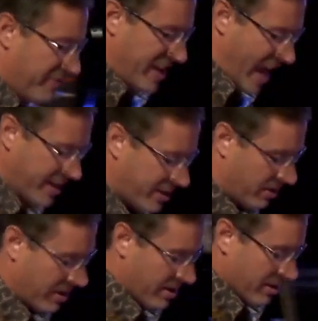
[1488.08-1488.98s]

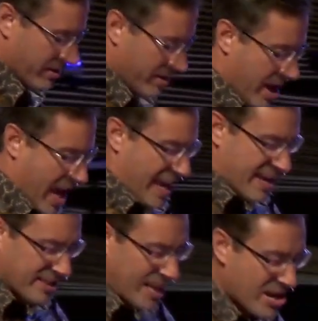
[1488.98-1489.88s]
Daniel?
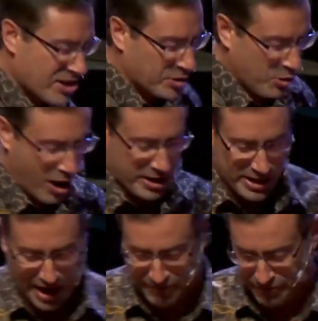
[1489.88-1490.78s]
Is he strong
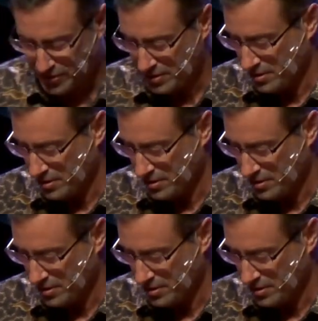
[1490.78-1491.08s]
enough?